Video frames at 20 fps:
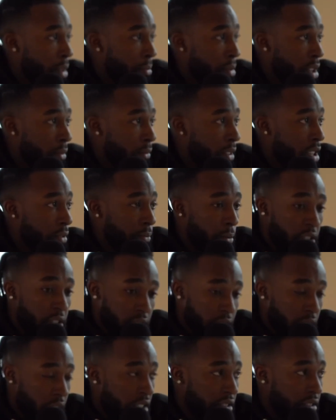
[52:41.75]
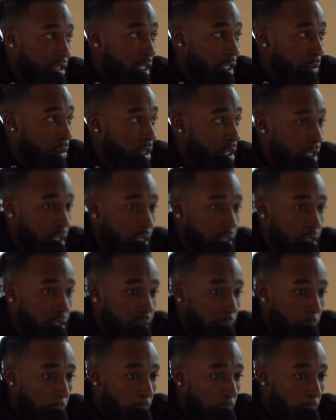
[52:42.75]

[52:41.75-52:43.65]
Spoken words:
Be the best version of yourself, because